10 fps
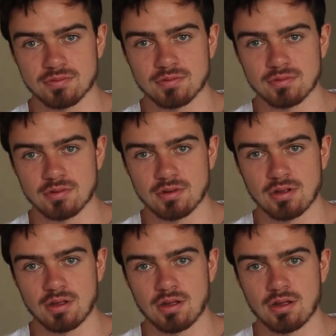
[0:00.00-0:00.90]

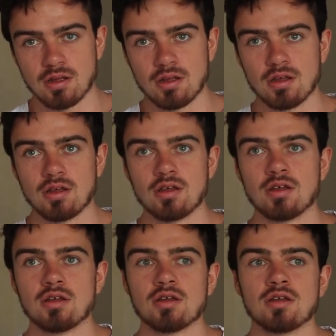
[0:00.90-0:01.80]

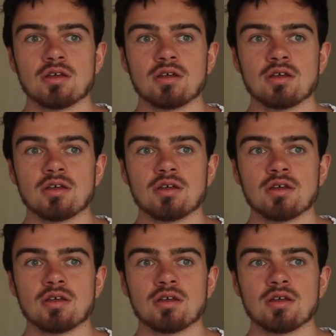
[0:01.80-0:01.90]
[no speech]